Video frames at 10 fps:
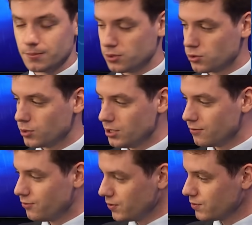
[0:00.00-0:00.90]
between
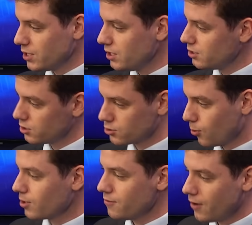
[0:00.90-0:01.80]
fifteen to
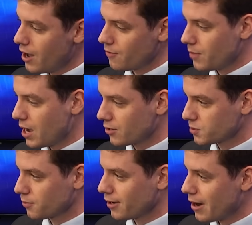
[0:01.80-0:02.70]
twenty-five miles
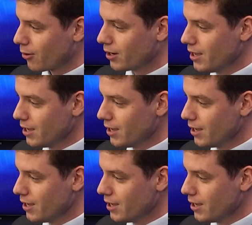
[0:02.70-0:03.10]
per hour.